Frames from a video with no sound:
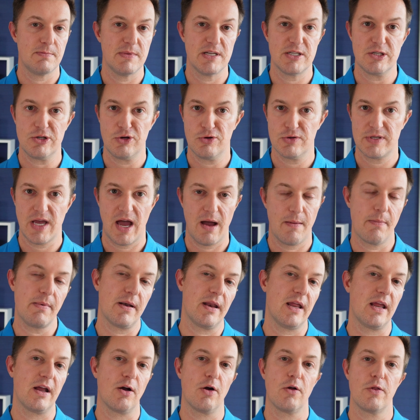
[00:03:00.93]
misuse
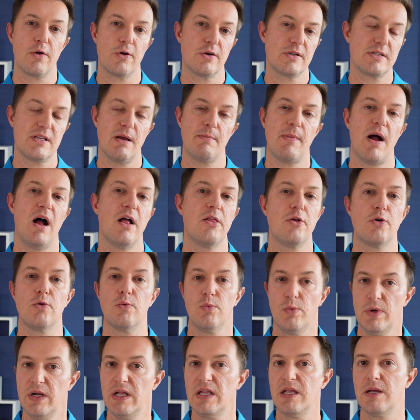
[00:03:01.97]
happening, or there's some other
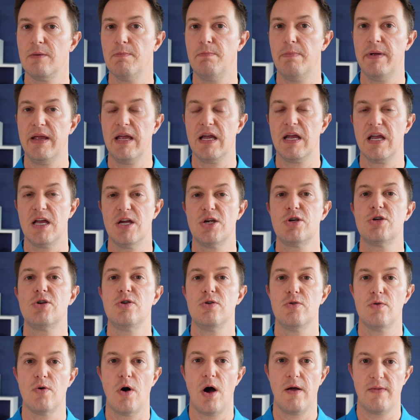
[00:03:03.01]
really big
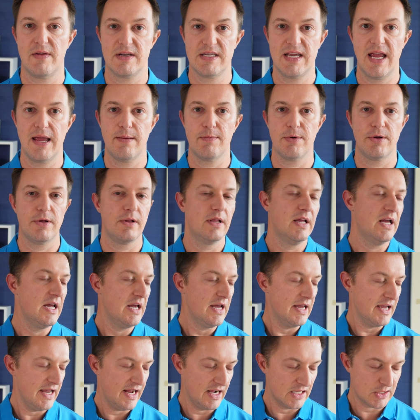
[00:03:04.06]
issue on the table,
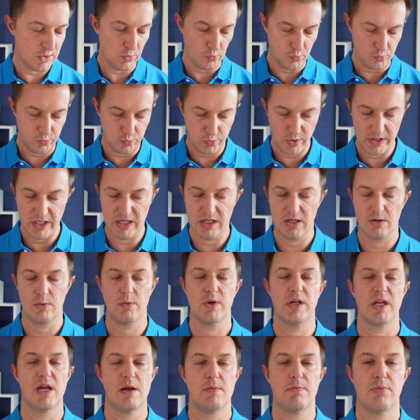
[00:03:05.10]
it's really,
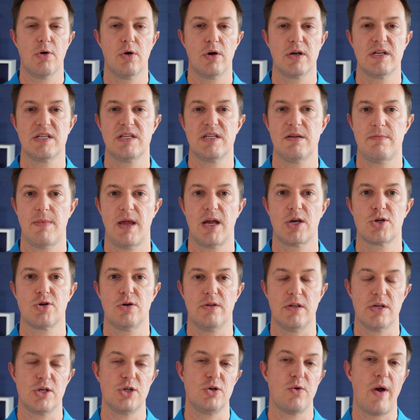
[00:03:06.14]
really important to make sure
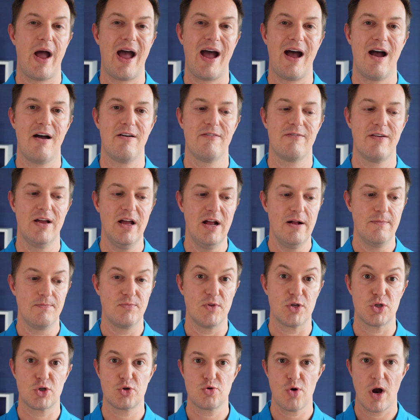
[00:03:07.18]
that you have
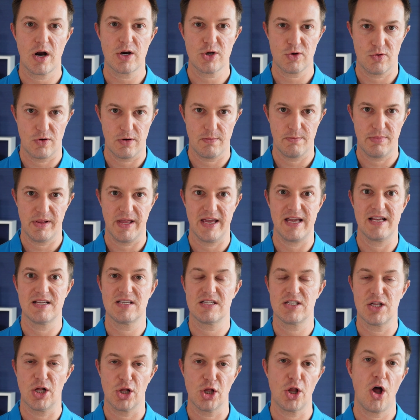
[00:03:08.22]
the structure in place,
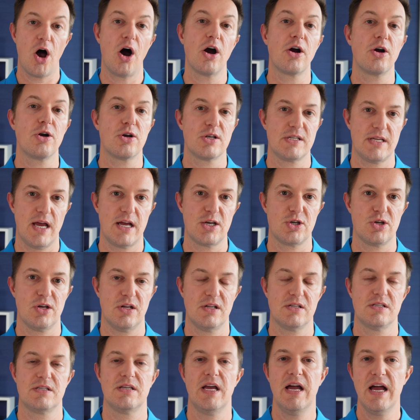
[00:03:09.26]
the longer
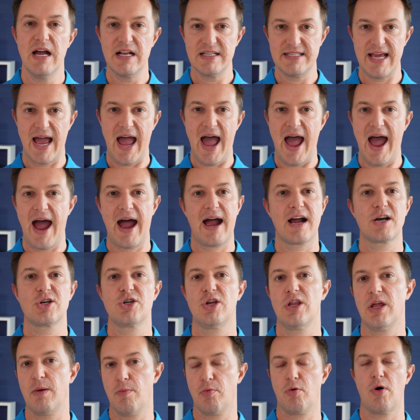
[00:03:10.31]
sessions, to
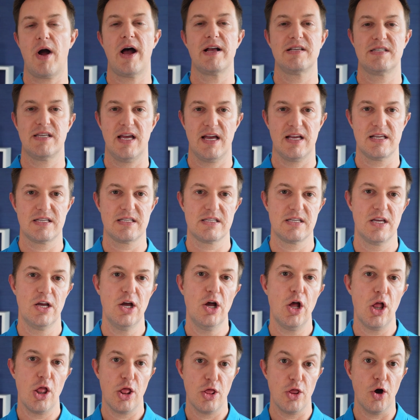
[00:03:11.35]
actually process
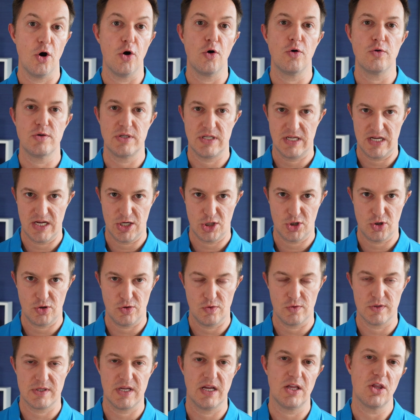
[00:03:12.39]
those
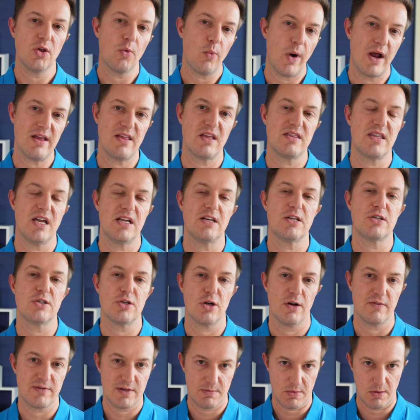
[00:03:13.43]
issues in the way that they
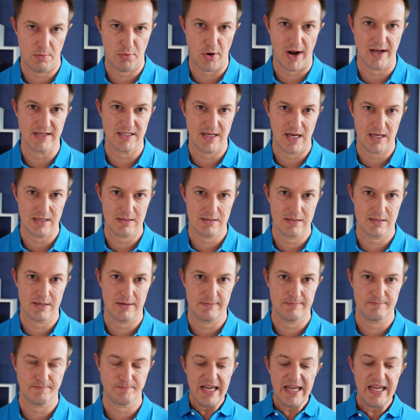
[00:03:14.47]
deserve to be processed.
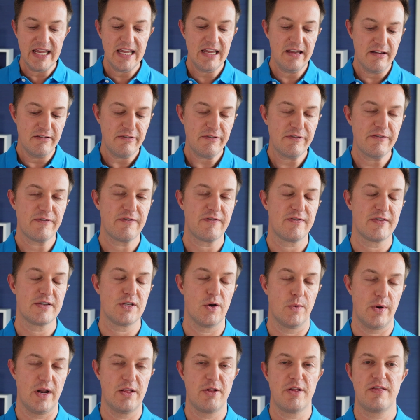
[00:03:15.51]

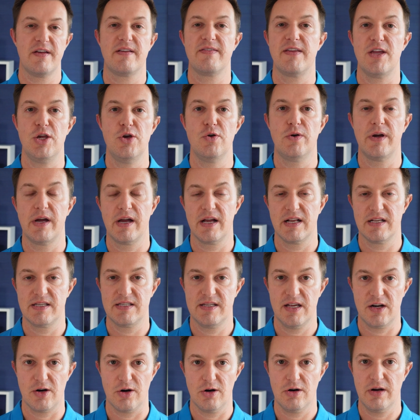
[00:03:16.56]
So another thing that you can
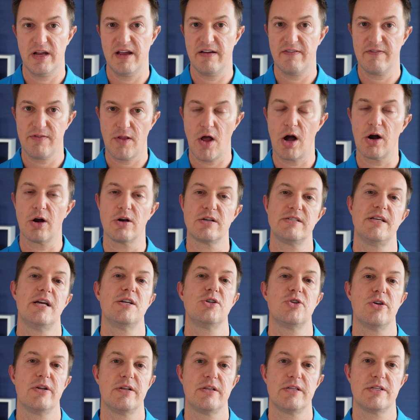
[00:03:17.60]
consider if longer
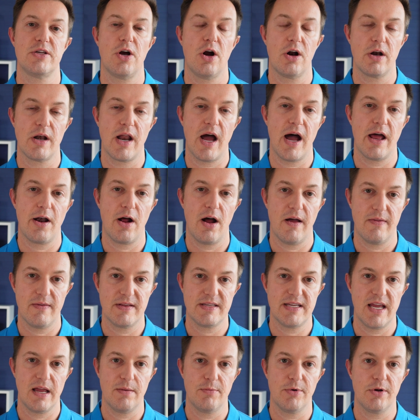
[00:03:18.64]
sessions are not on the
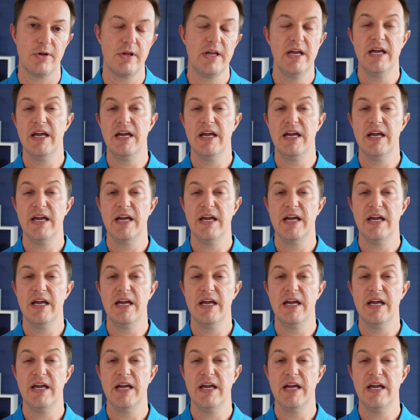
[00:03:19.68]
table